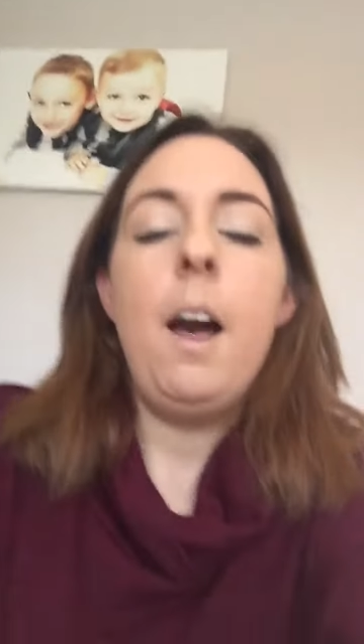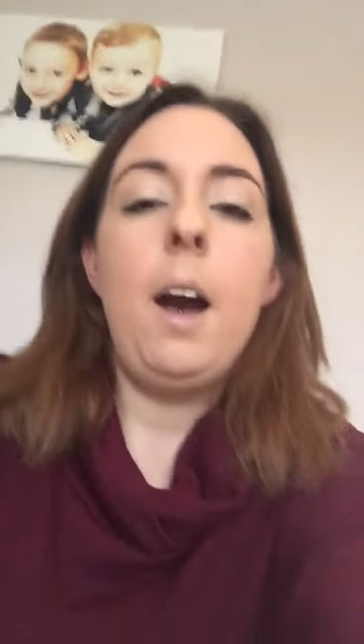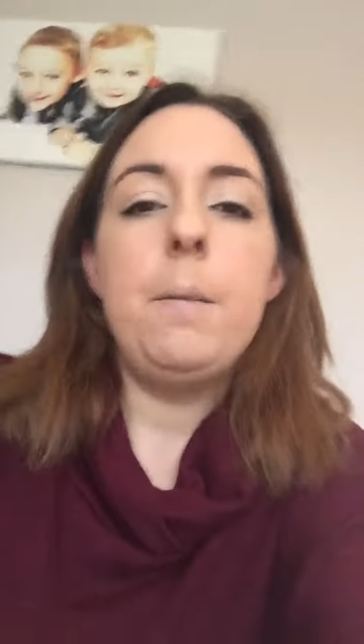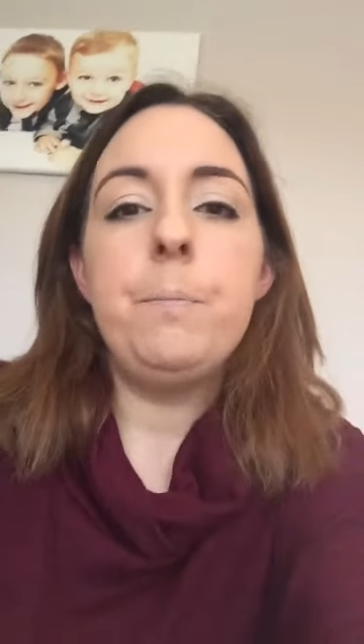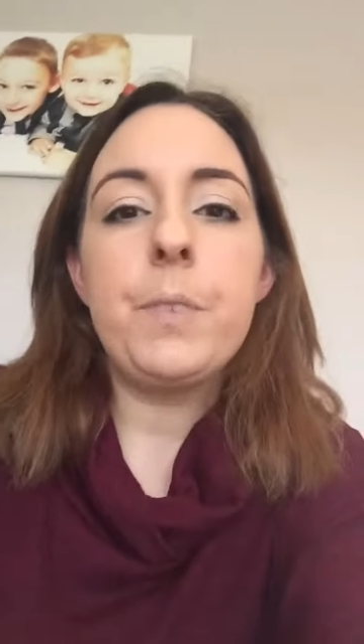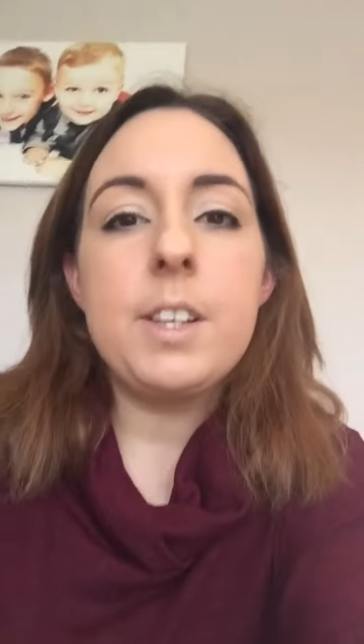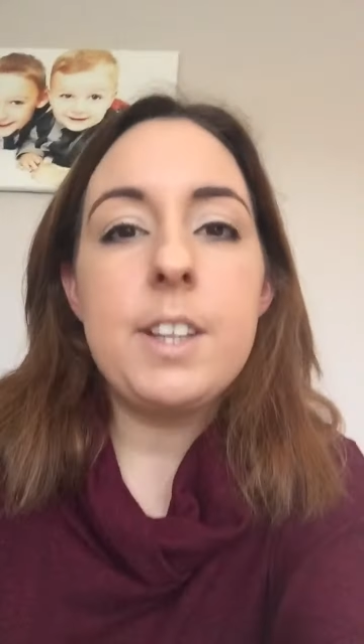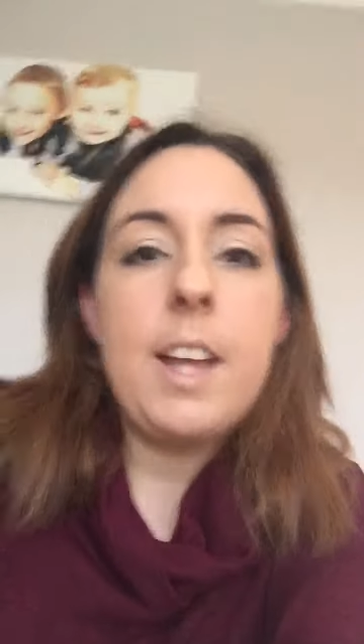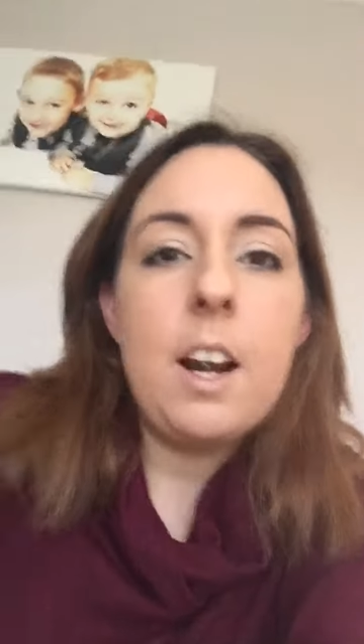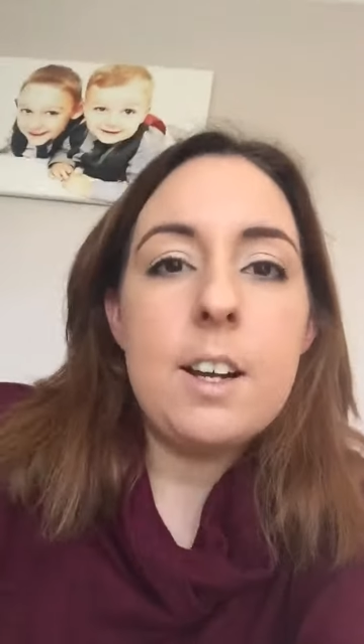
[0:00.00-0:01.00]
So
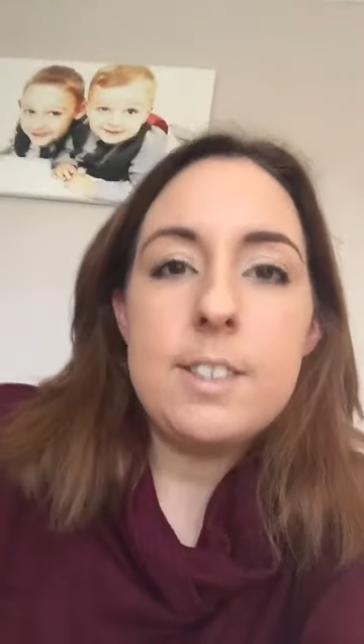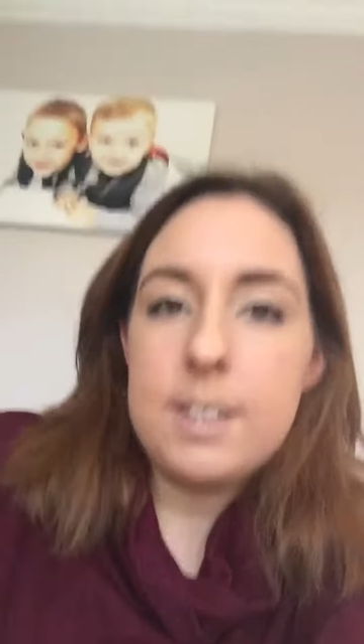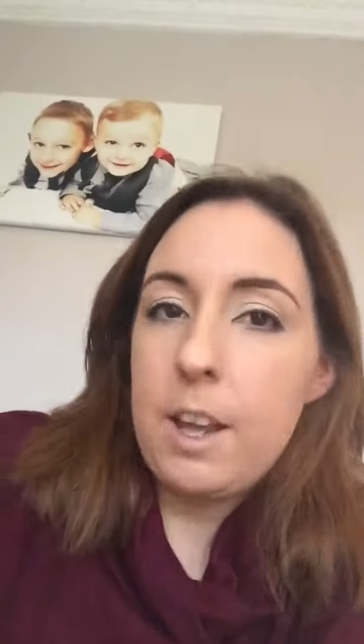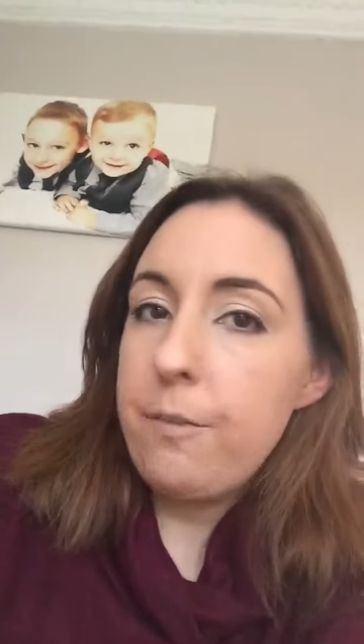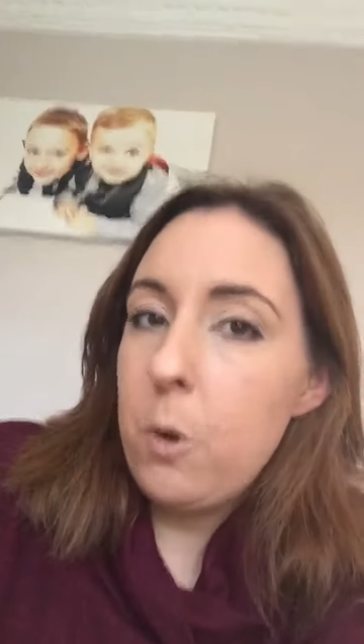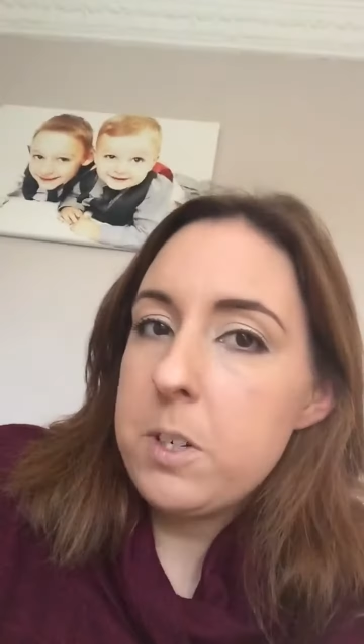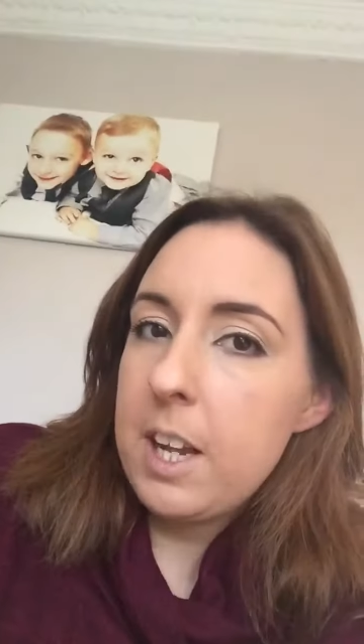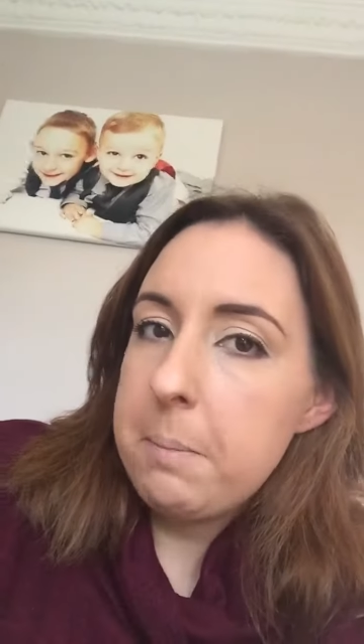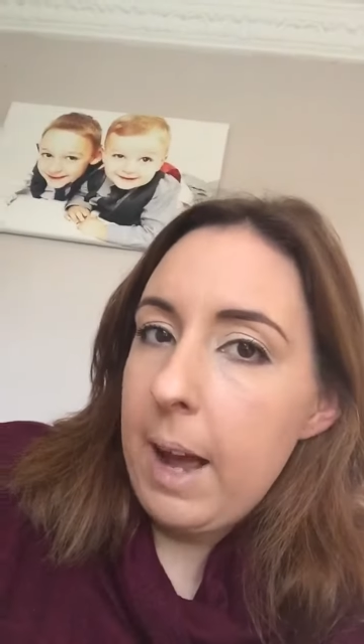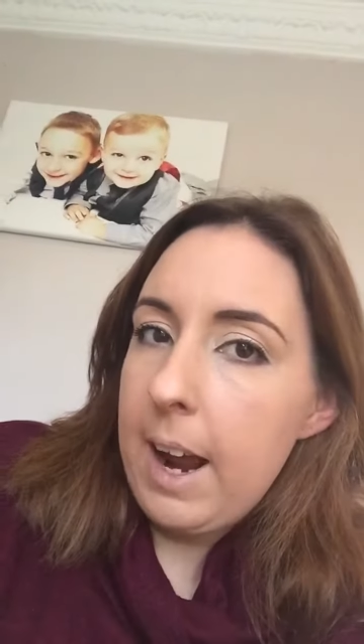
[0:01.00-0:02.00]
yeah, like I said, they're
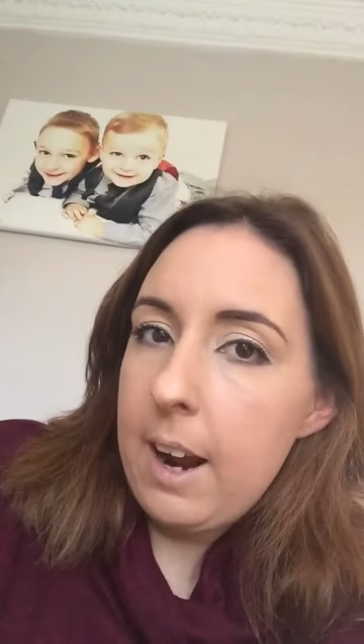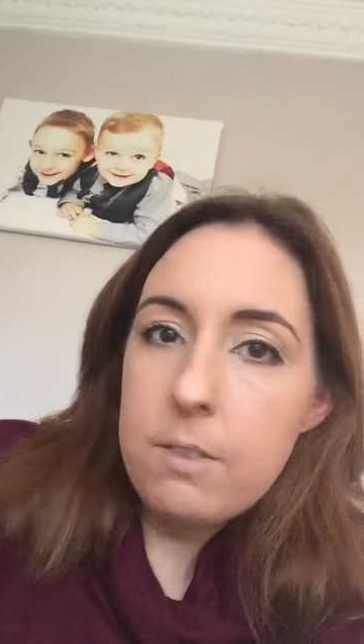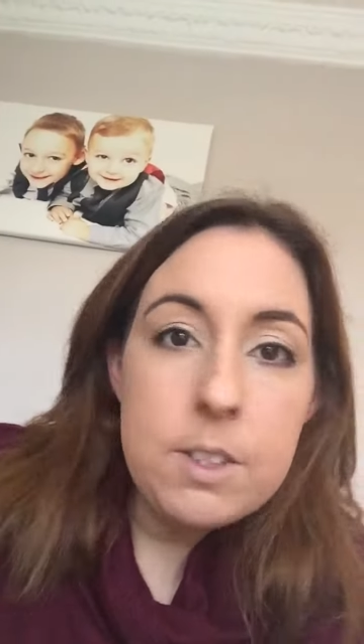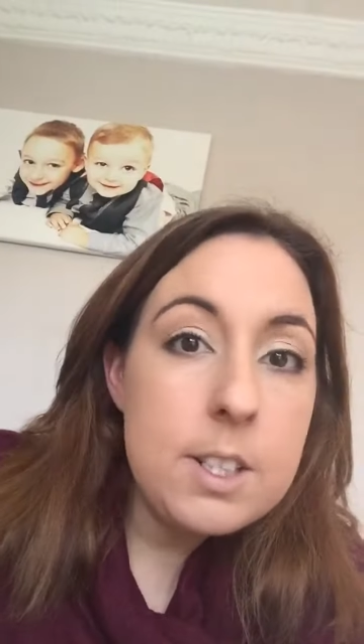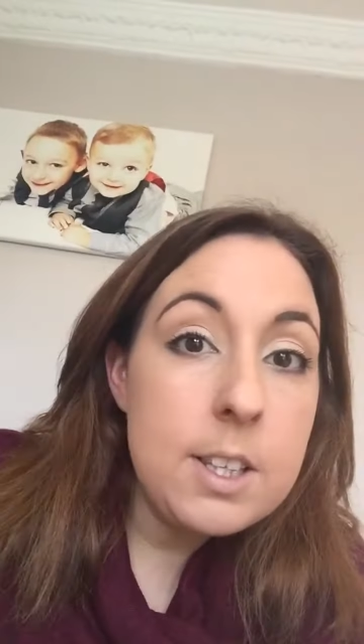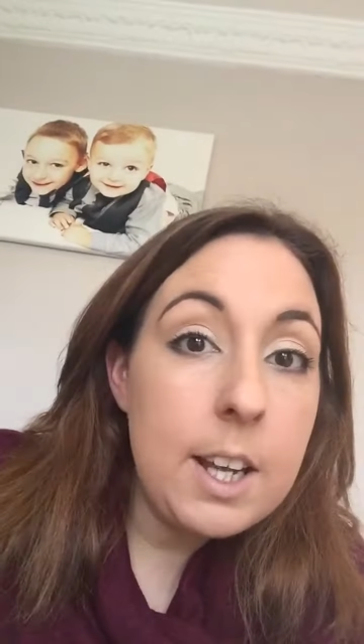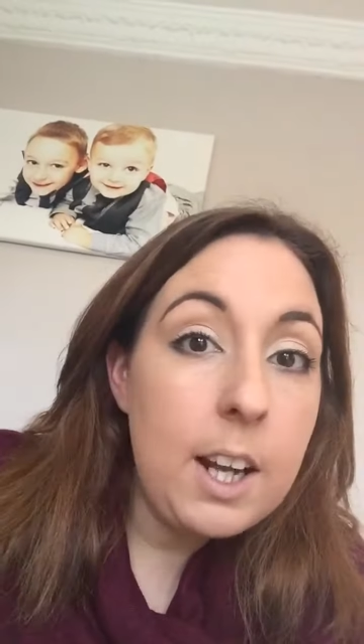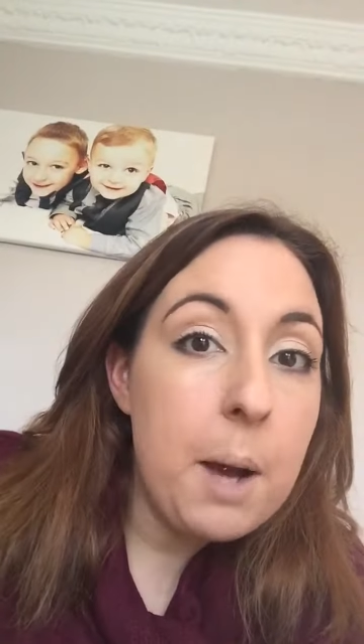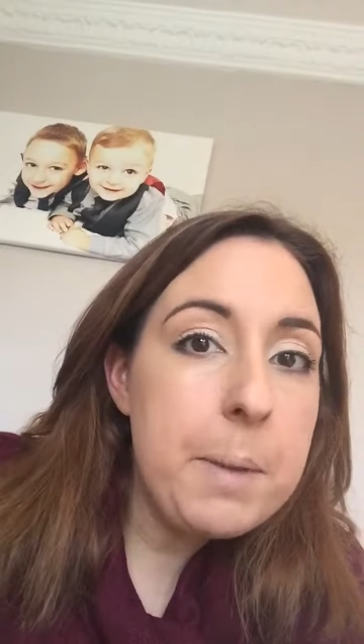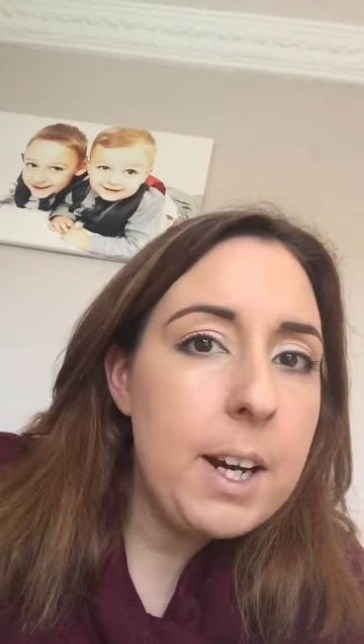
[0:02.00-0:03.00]
£14. They
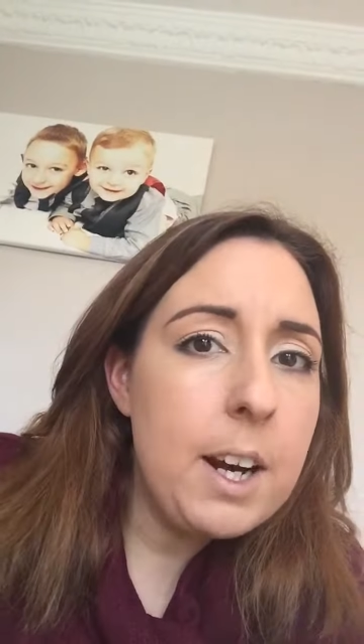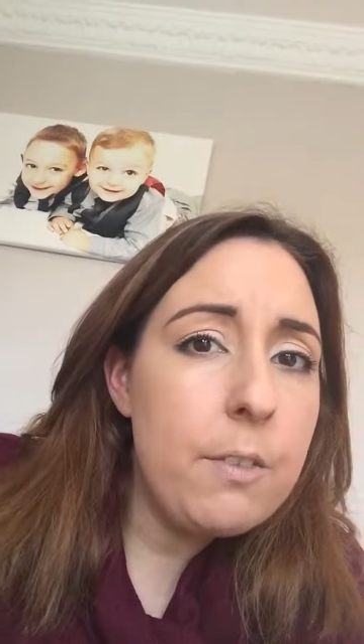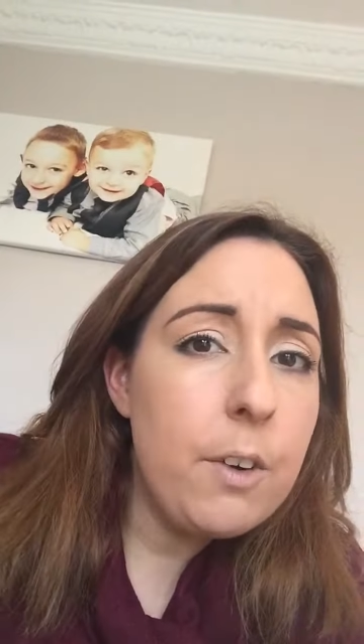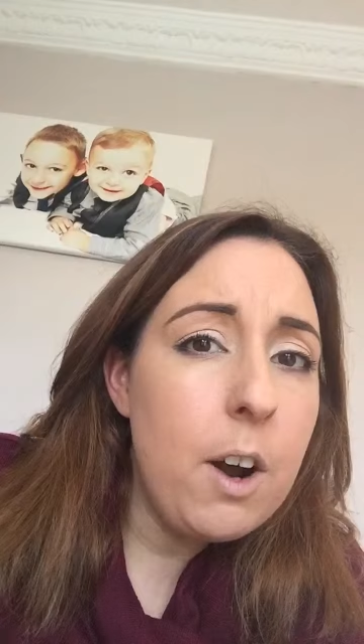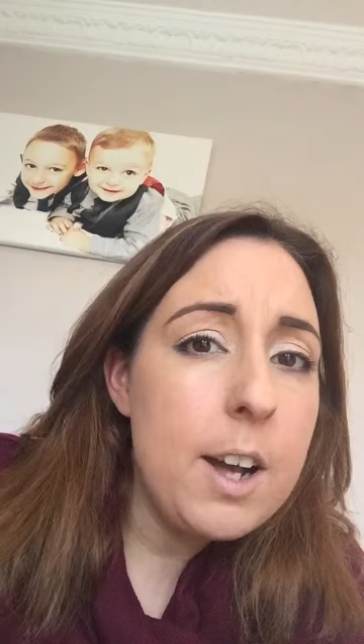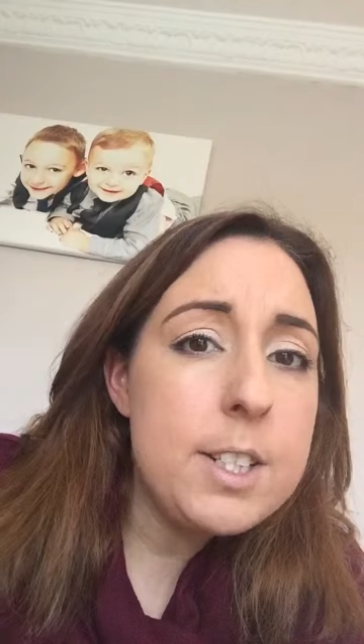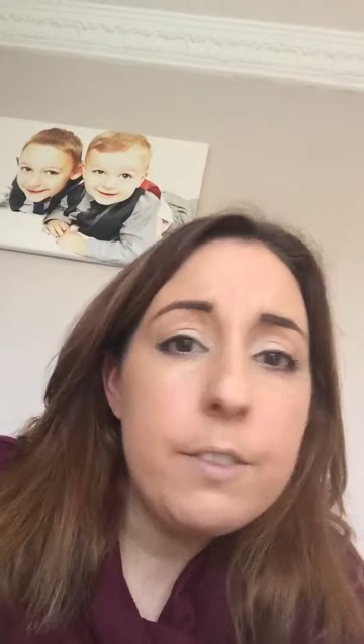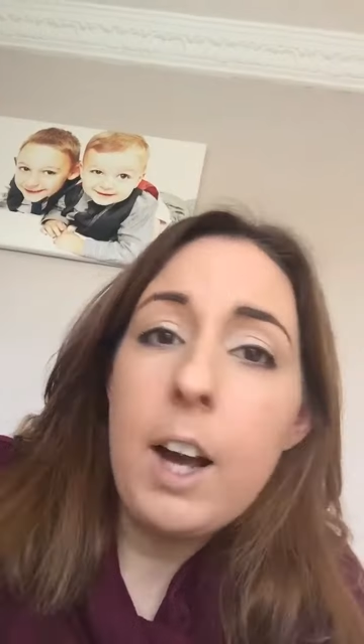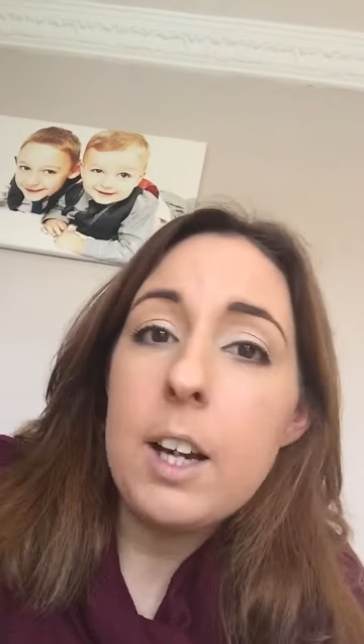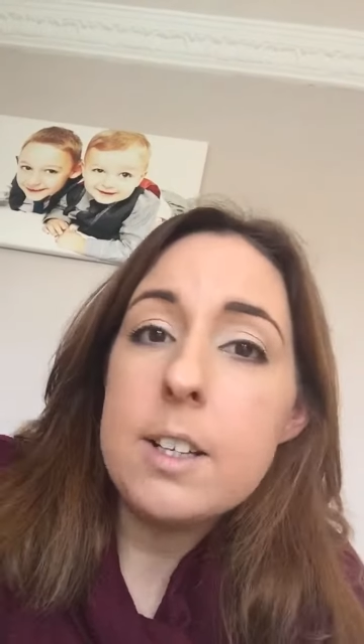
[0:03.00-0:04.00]
come in a variety
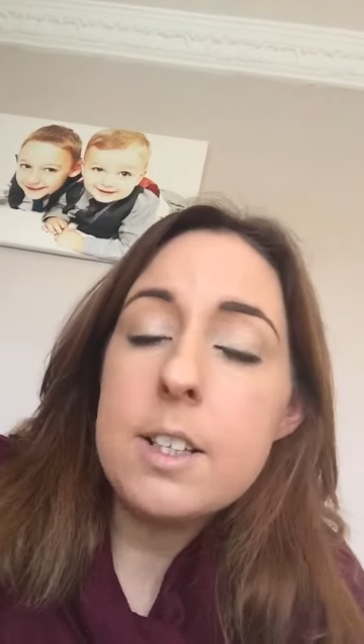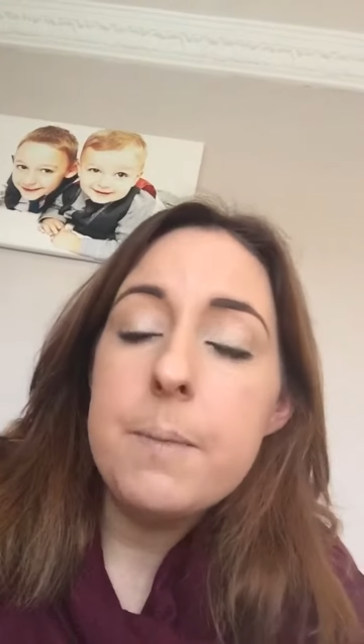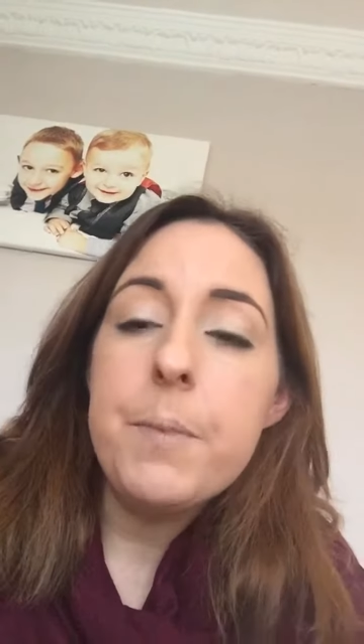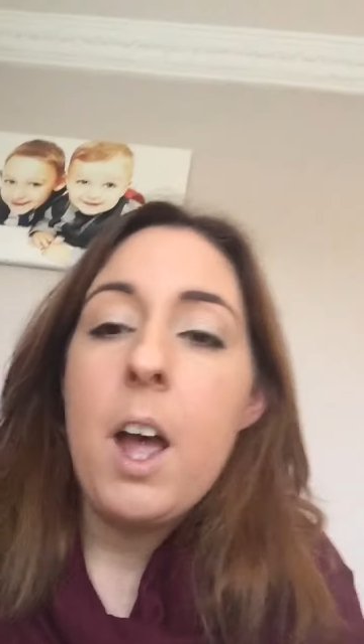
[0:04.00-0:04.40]
of colours.